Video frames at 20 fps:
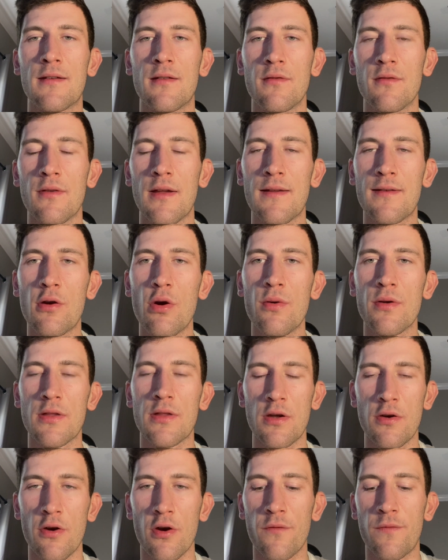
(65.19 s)
Let's go with
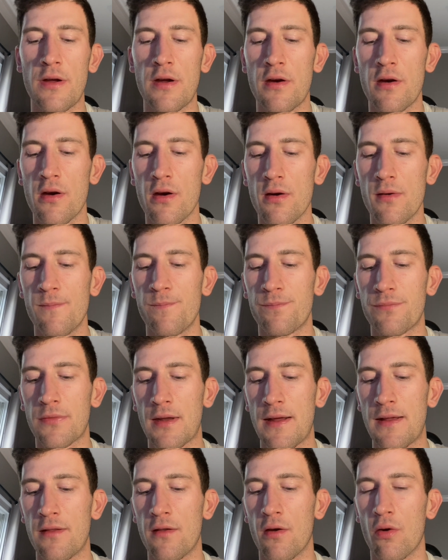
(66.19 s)
the NRFI here
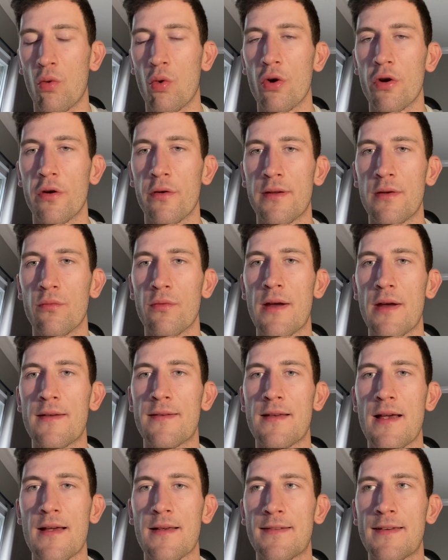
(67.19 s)
in the Orioles and Red
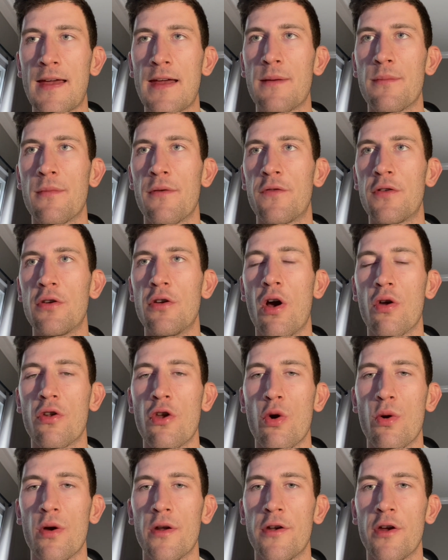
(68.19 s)
Sox game. If you don't
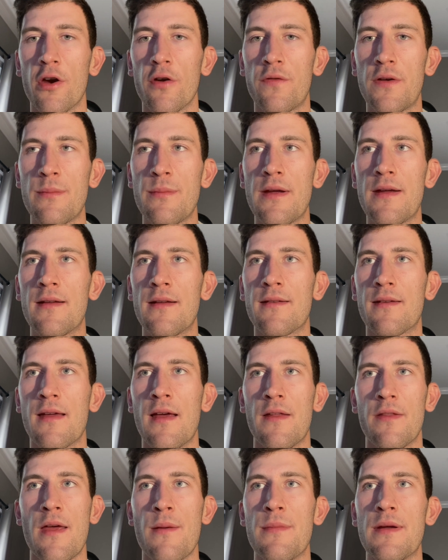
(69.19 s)
know what NRFI means,
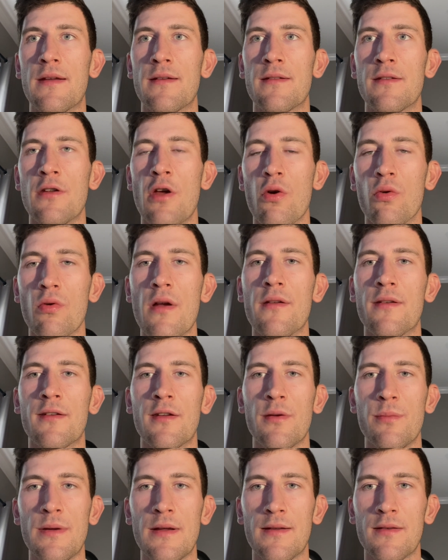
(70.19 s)
that means no runs
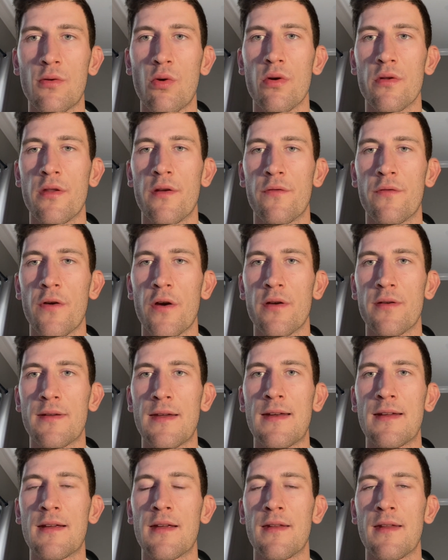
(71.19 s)
to be scored in the first
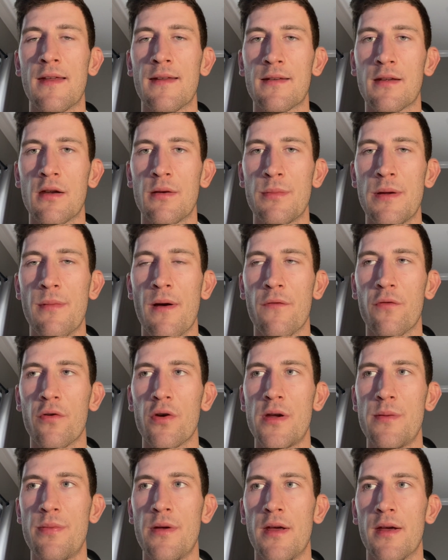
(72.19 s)
inning, and that's going to be my
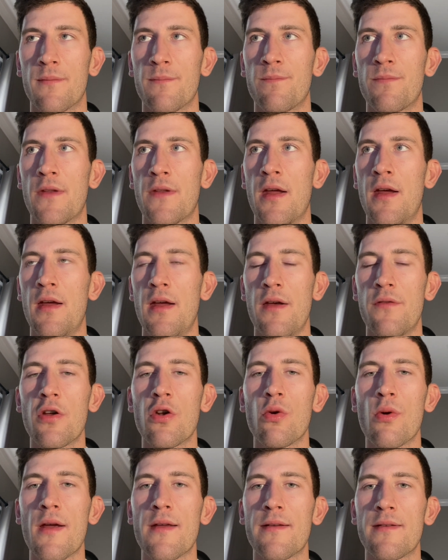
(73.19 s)
free pick. If you're
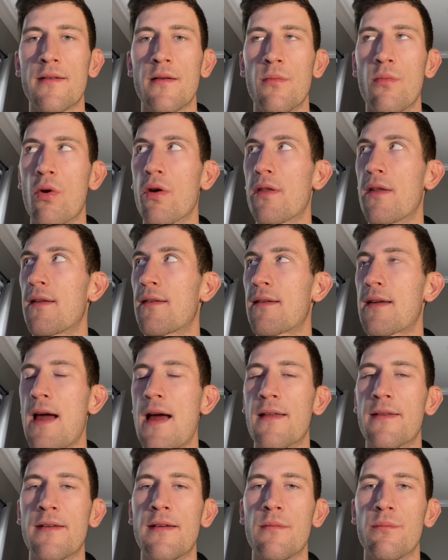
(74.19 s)
interested in more of this
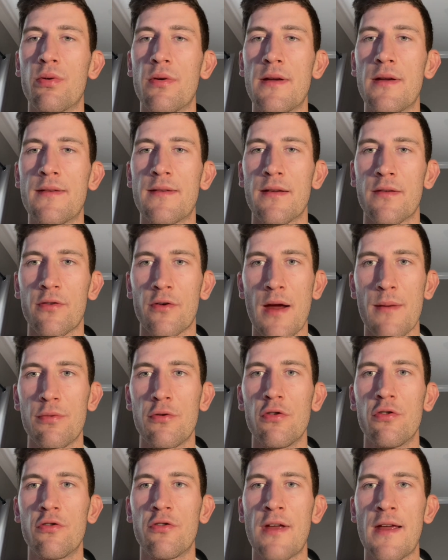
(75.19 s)
content, please subscribe
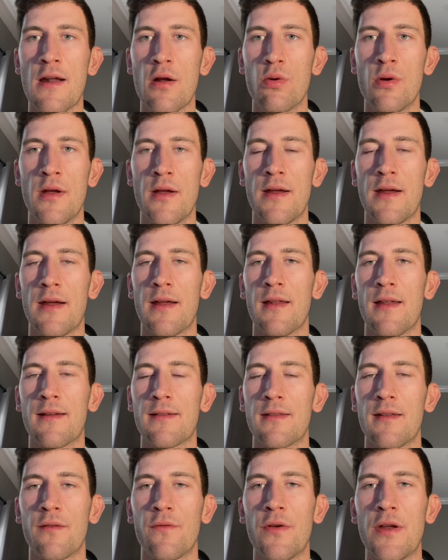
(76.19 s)
to the channel and
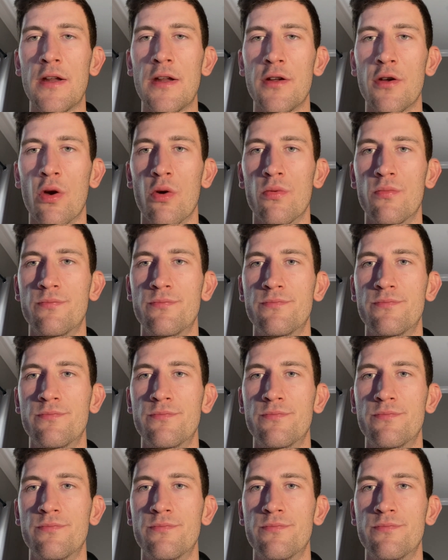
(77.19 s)
like this video.